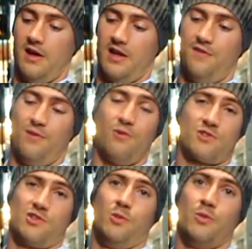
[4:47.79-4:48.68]
And if it
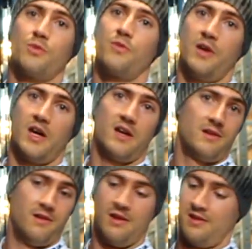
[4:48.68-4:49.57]
was too much for you,
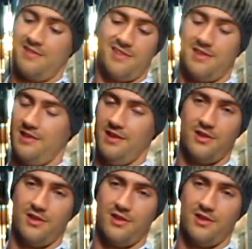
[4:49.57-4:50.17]
then